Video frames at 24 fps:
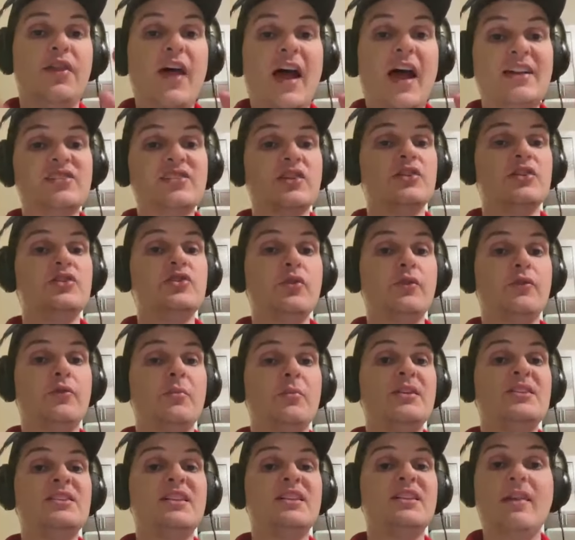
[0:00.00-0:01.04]
That's going to do
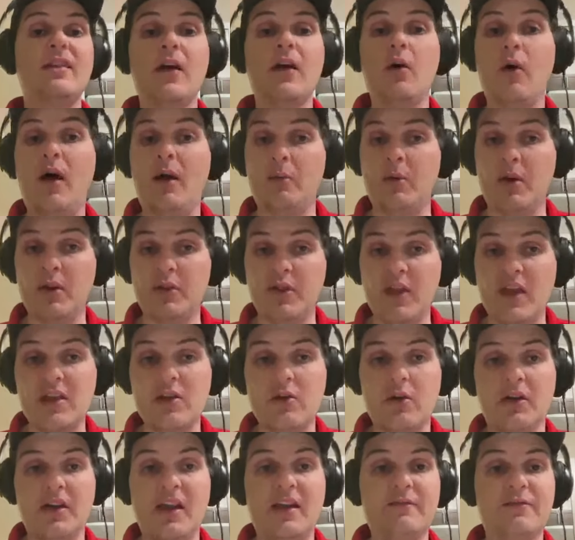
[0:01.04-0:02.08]
it for me today, though. I want to thank
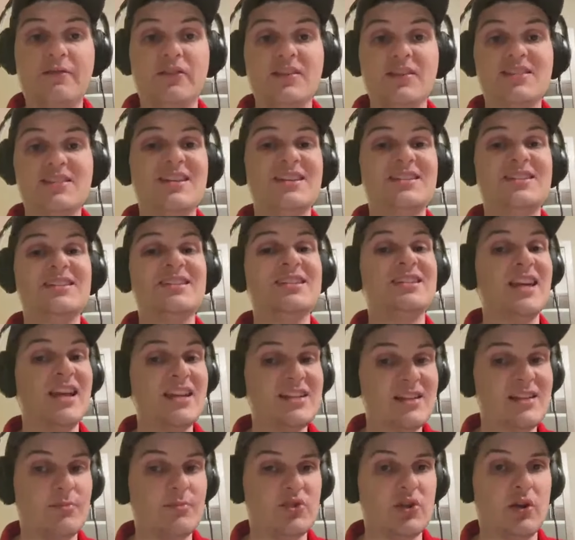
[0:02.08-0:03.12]
you all again for listening to
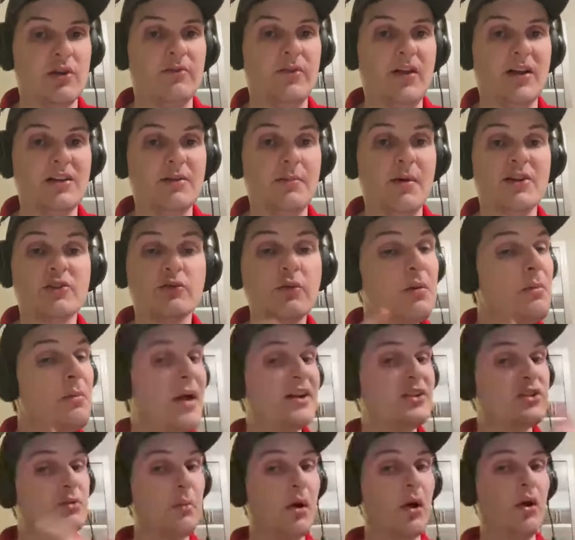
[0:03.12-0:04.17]
today's episode of Locked On Magic. We'll be back
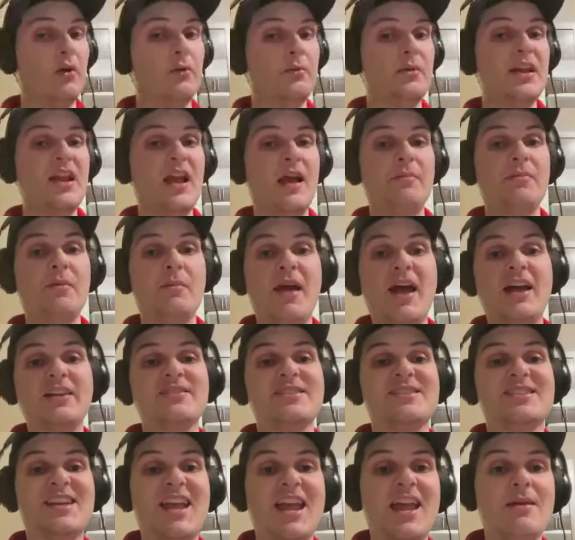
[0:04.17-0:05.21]
tomorrow to recap the Magic's
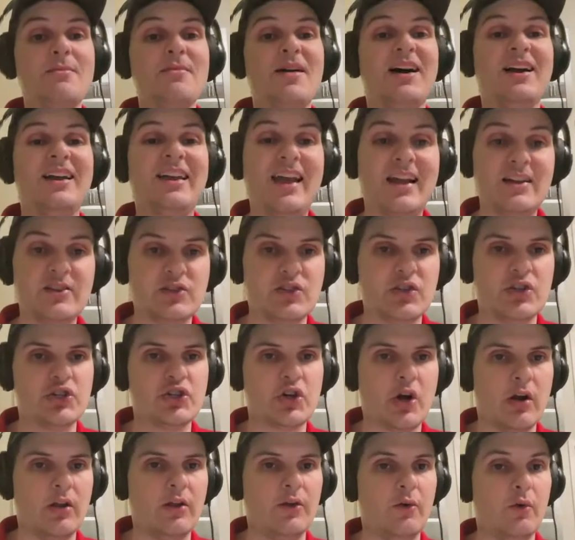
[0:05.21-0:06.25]
game against the
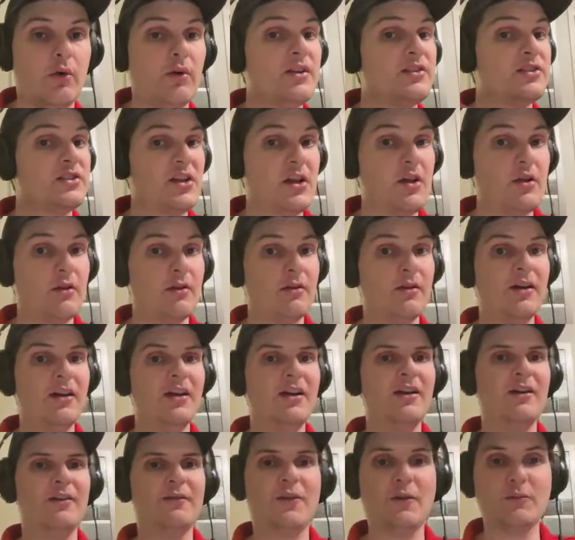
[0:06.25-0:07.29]
Charlotte Hornets here
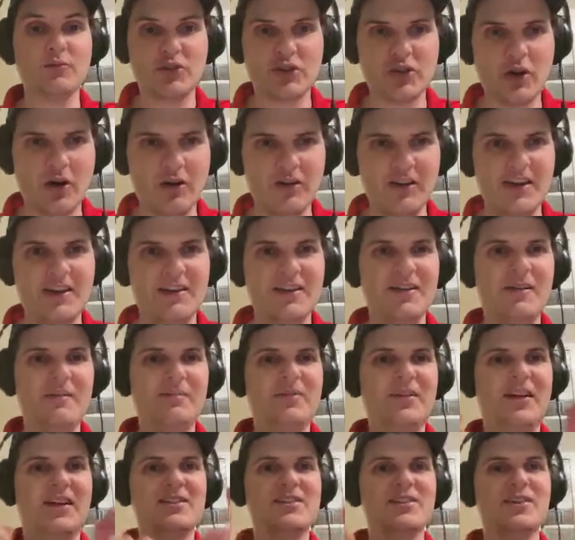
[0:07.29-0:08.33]
from Charlotte.
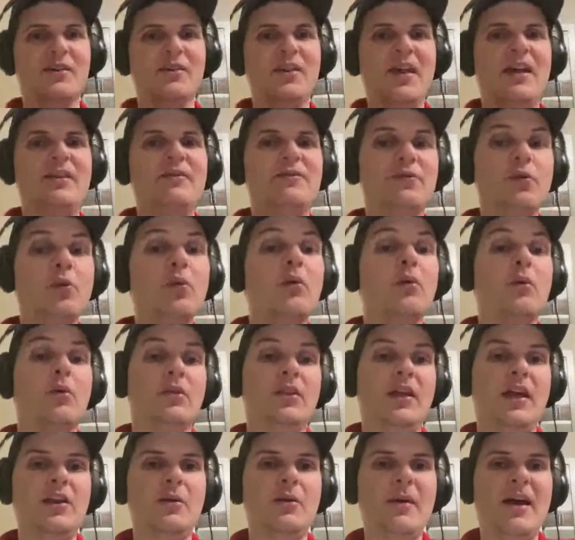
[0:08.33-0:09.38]
Until then, for
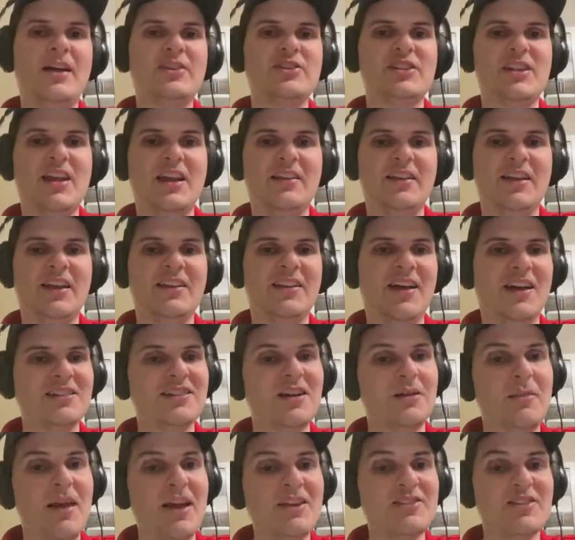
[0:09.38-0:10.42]
Orlando Magic Daily and Locked On
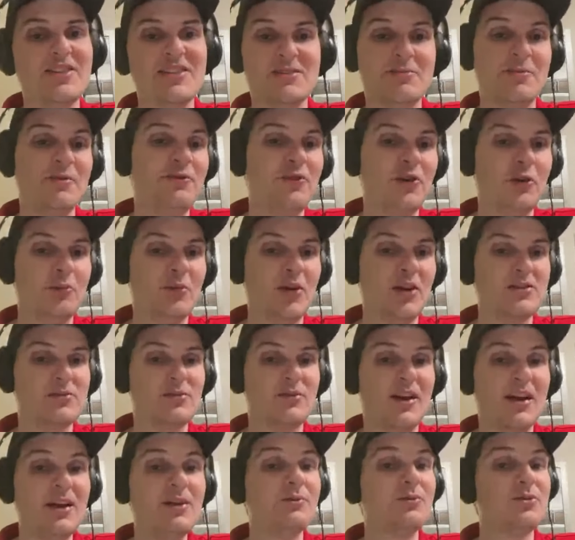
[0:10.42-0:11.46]
Magic, it's been Philip
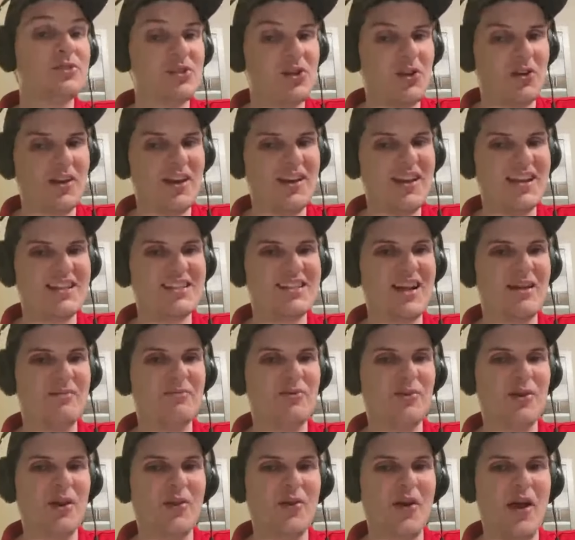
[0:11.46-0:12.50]
Rossman-Wright. We'll see you all again next time for
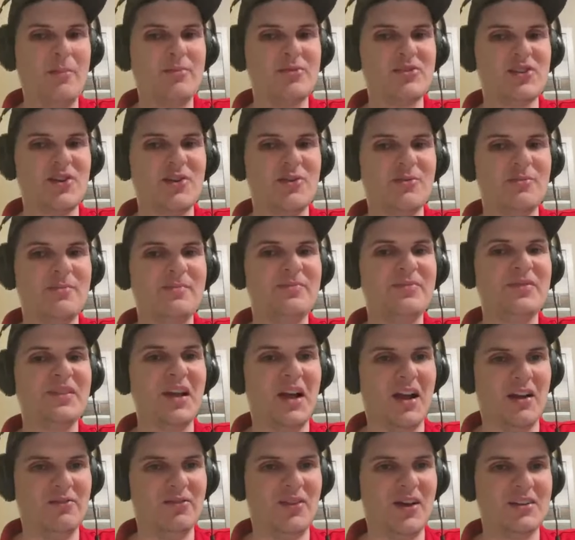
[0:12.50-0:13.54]
another episode
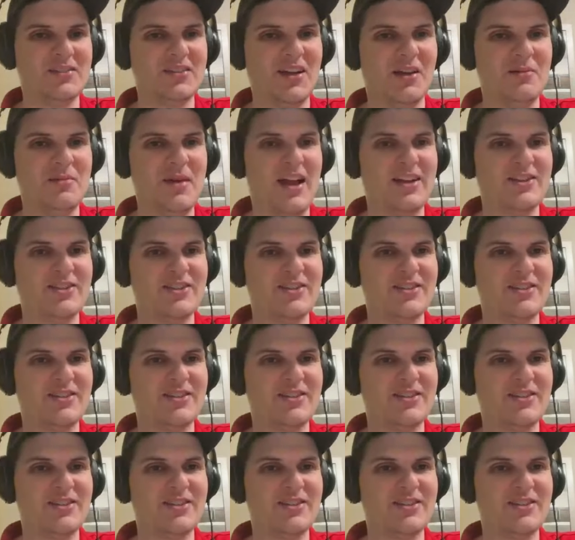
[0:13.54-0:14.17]
of Locked On Magic.